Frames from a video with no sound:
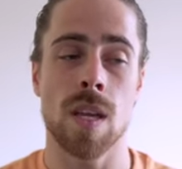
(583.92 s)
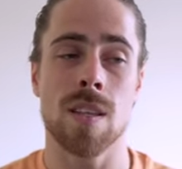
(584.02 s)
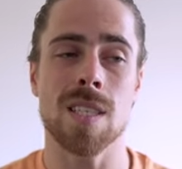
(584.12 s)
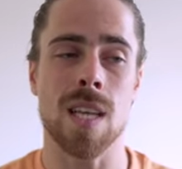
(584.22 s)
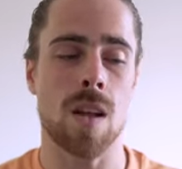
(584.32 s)

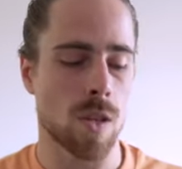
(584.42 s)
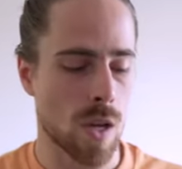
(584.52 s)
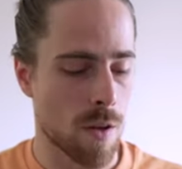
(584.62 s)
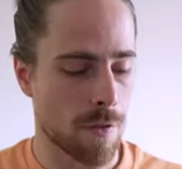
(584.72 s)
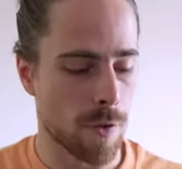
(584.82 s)
This sounds a
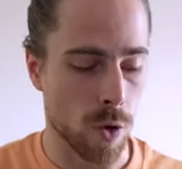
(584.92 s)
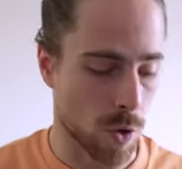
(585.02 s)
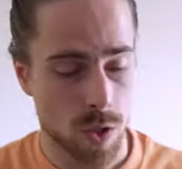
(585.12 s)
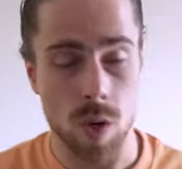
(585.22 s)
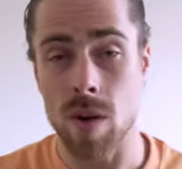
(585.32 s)
lot
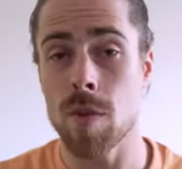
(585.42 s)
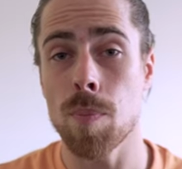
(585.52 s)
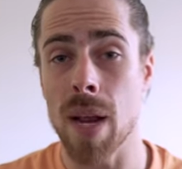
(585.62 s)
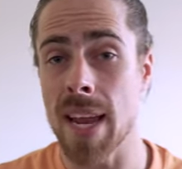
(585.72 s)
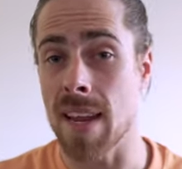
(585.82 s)
fuller. So if you
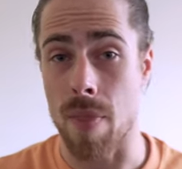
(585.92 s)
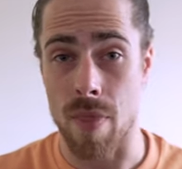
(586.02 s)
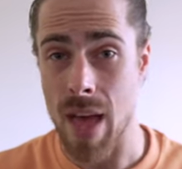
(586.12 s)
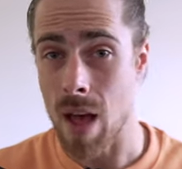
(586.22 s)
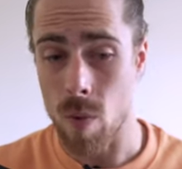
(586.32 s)
play it
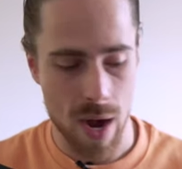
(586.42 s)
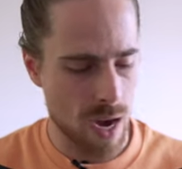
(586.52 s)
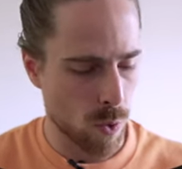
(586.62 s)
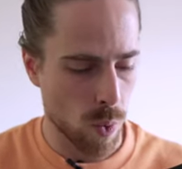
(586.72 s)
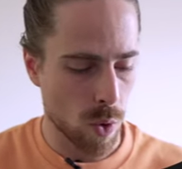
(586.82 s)
that way,
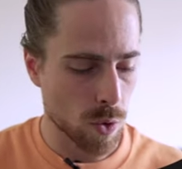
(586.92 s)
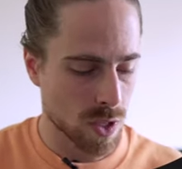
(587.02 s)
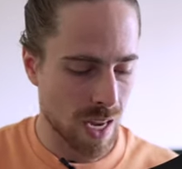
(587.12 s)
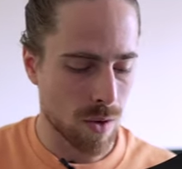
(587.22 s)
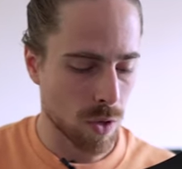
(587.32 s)
it will
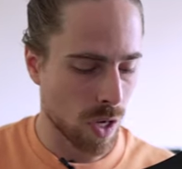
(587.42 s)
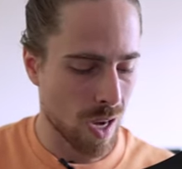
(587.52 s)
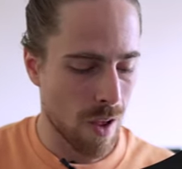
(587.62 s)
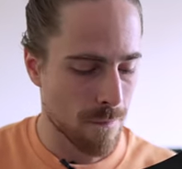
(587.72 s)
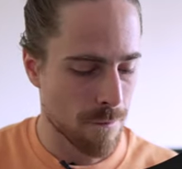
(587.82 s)
sound a
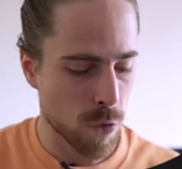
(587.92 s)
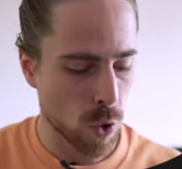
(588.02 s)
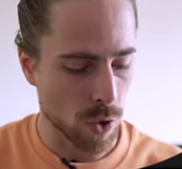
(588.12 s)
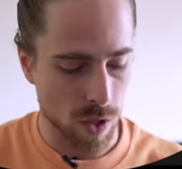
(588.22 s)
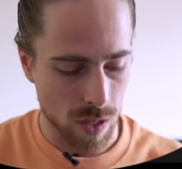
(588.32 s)
lot
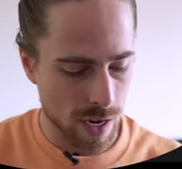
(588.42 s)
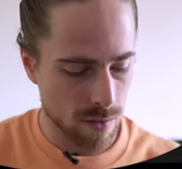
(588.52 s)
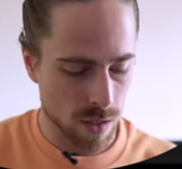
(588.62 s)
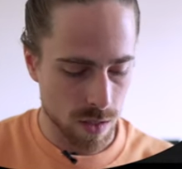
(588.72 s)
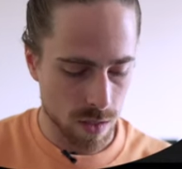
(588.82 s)
fuller, like
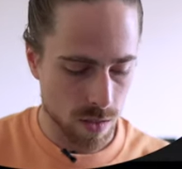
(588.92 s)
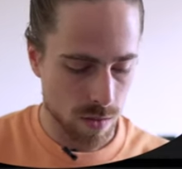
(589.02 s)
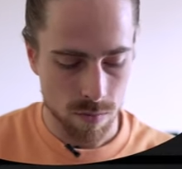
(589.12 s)
this.